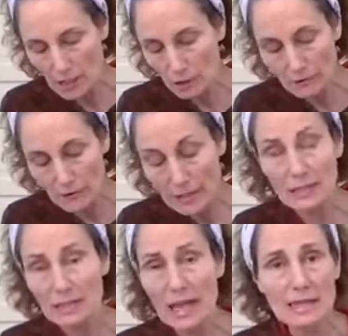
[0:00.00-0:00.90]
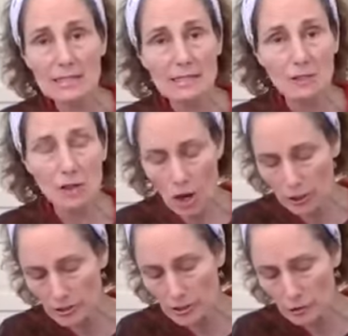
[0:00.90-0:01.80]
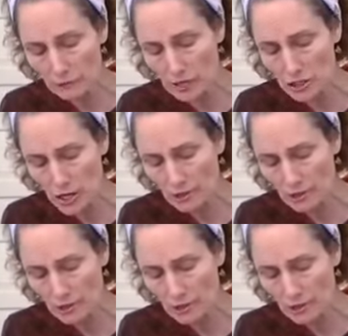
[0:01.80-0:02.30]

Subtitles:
you'll find it lasts longer in your fridge.